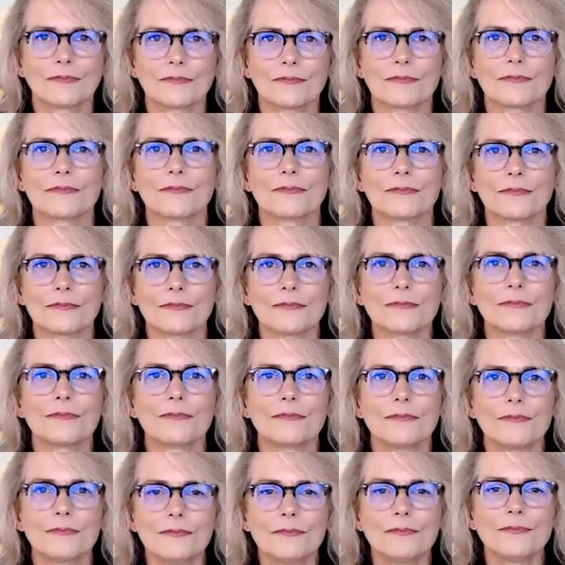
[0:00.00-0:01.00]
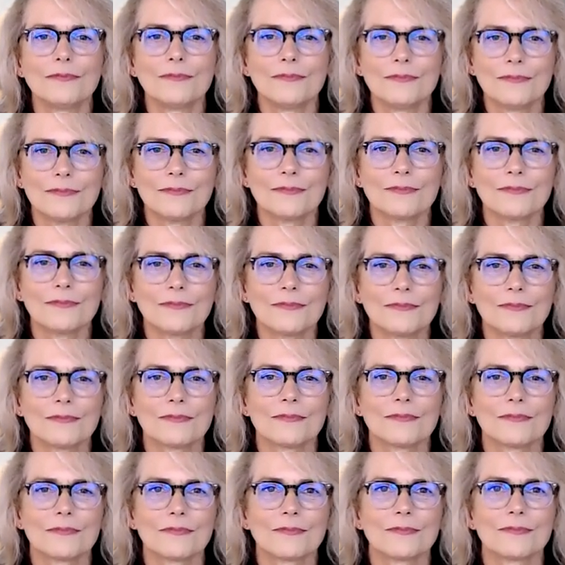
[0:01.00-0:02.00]
the beauty of what we do. And
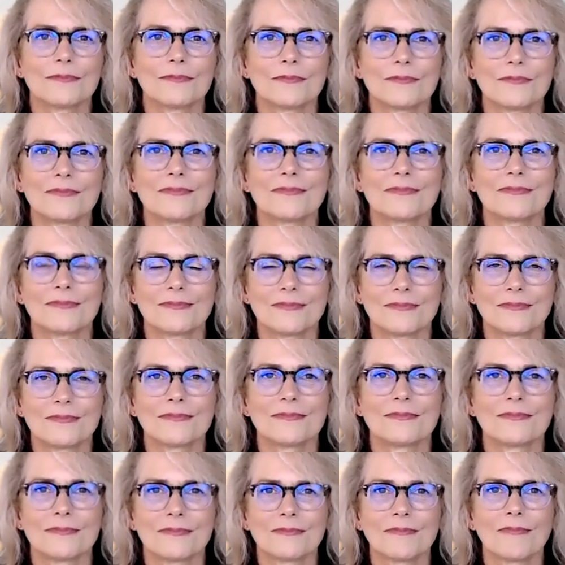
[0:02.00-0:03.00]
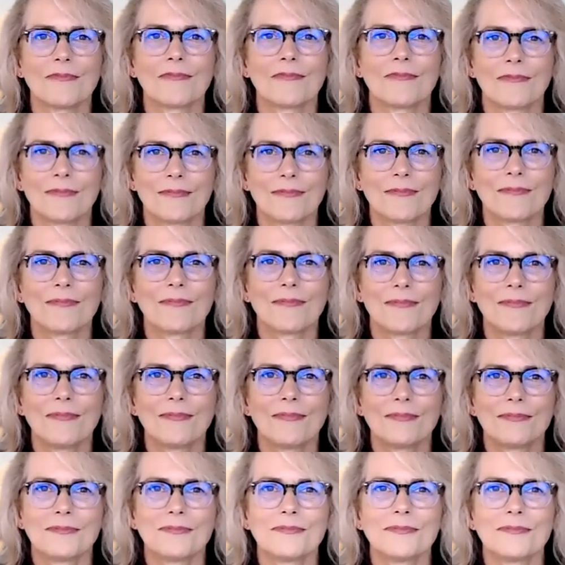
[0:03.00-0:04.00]
I feel so fortunate
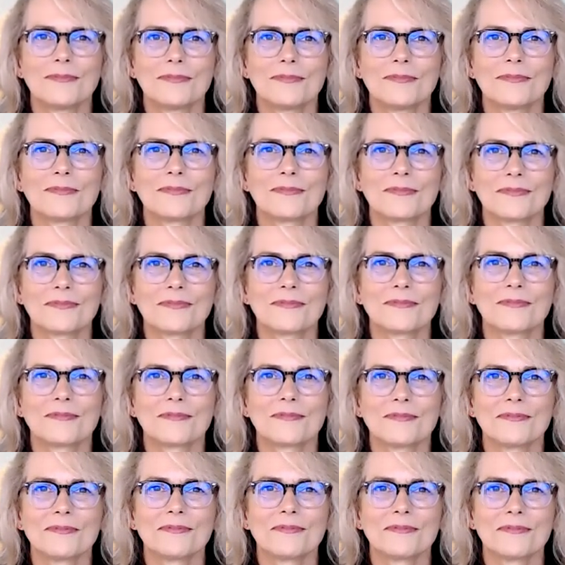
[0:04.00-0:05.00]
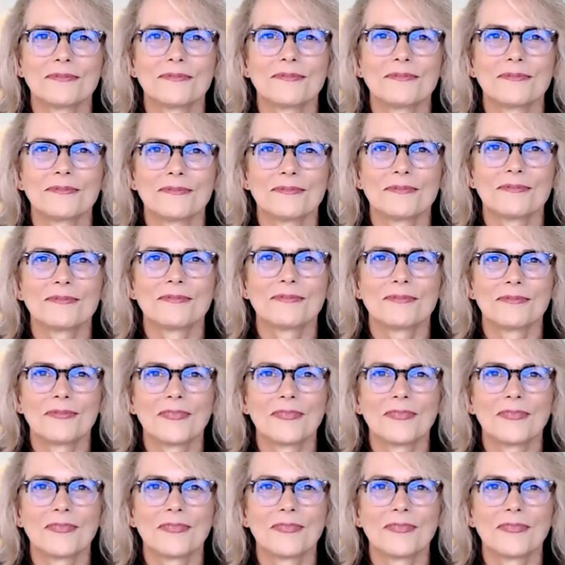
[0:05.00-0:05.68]
to know about it. The,